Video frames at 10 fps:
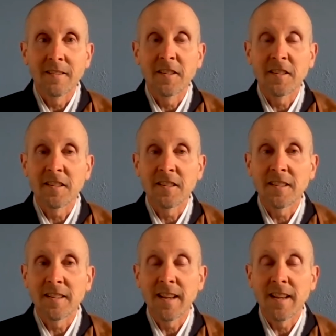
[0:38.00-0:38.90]
So this is
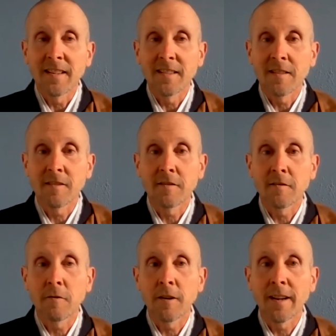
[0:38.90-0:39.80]
today's
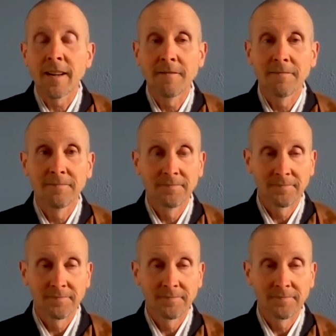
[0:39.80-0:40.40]
story.